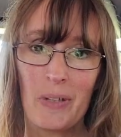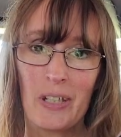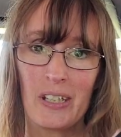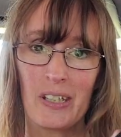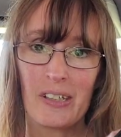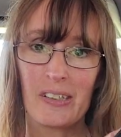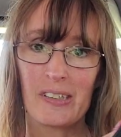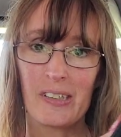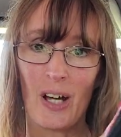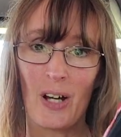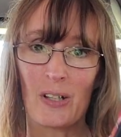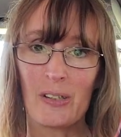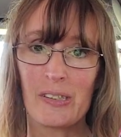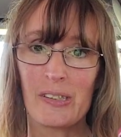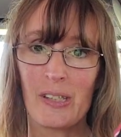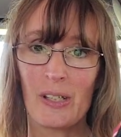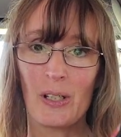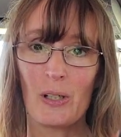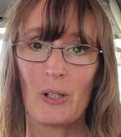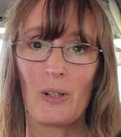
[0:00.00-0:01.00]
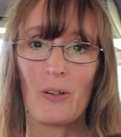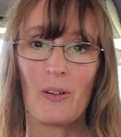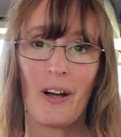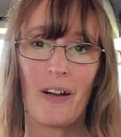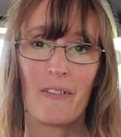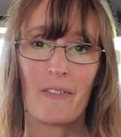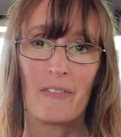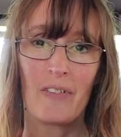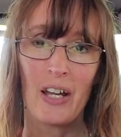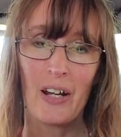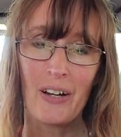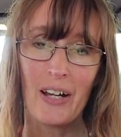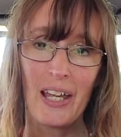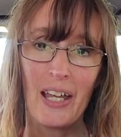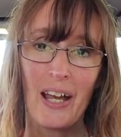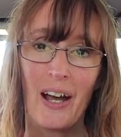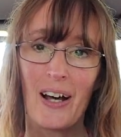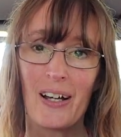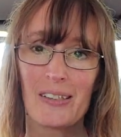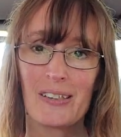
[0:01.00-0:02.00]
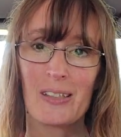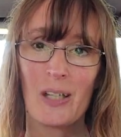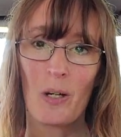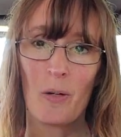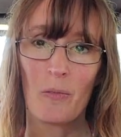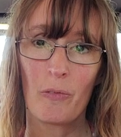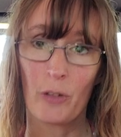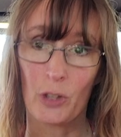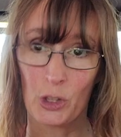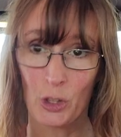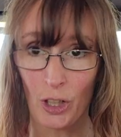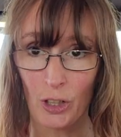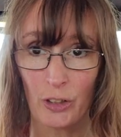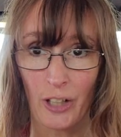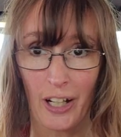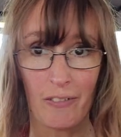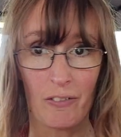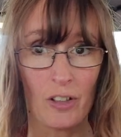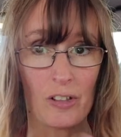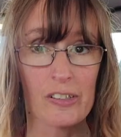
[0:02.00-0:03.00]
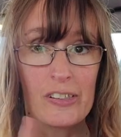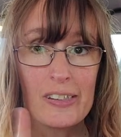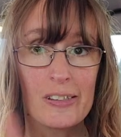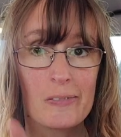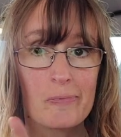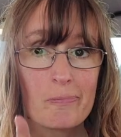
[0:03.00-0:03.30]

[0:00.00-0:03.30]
It is also very awesome for truck drivers.